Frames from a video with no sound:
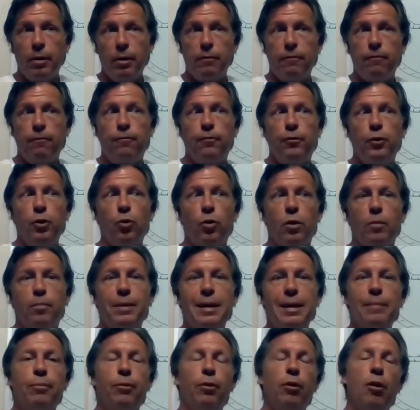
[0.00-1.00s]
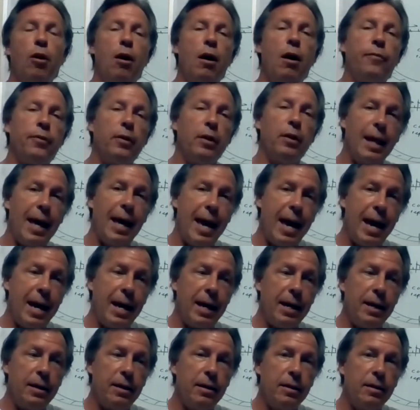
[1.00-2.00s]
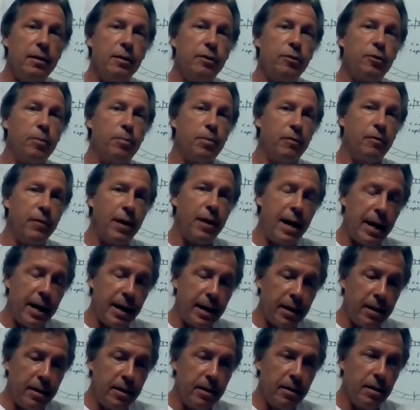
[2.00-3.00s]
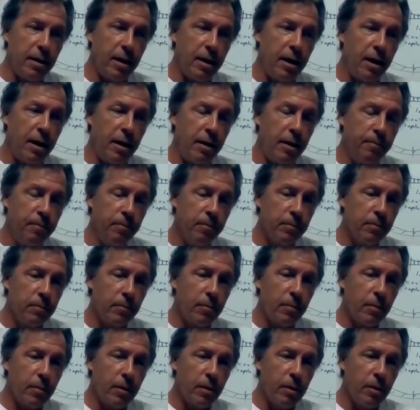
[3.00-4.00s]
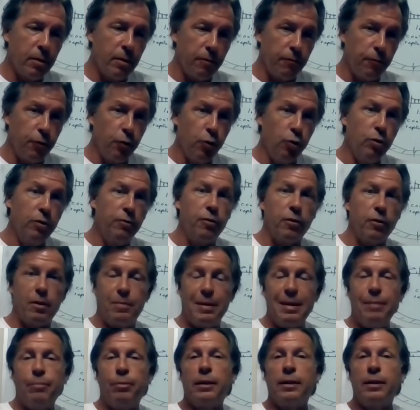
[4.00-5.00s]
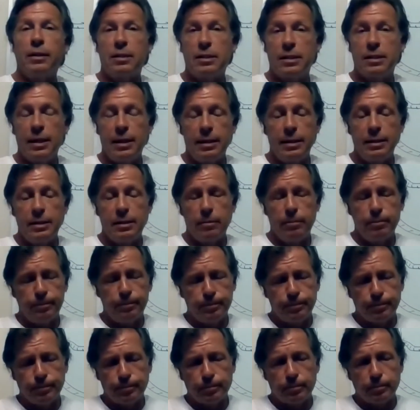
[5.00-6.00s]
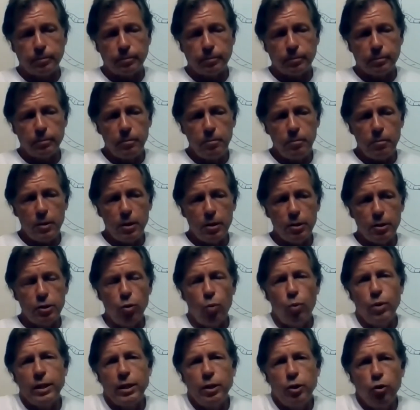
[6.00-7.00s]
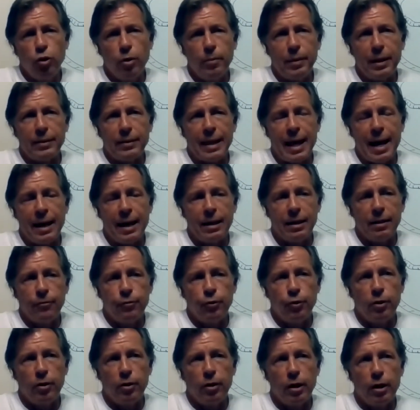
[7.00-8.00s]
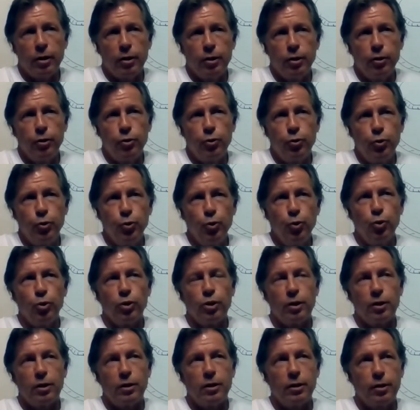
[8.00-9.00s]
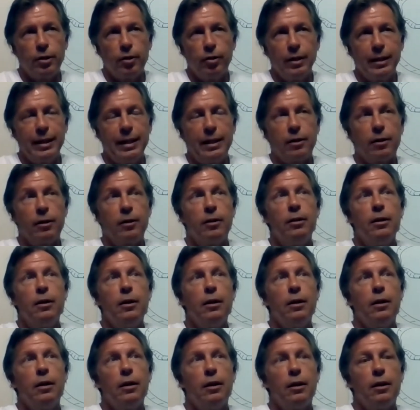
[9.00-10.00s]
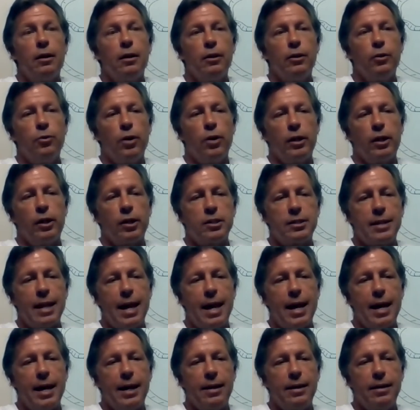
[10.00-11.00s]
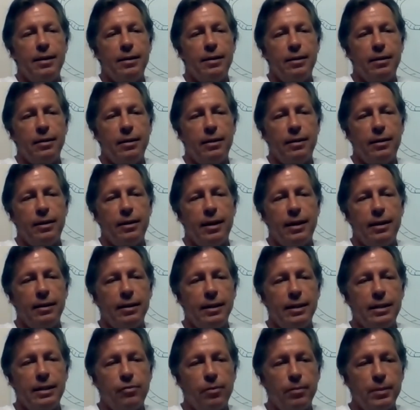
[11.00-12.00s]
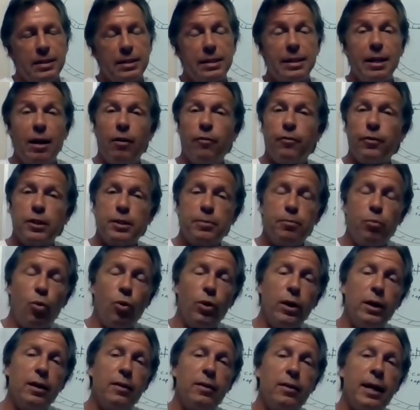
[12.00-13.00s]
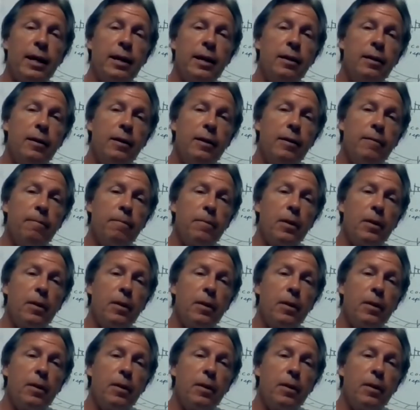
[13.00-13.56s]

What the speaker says: but fewer people on the land to provide the food for the people in the cities. So what do you do about that? If you're a good ruler, a good leader, you understand, at least from a selfish point, that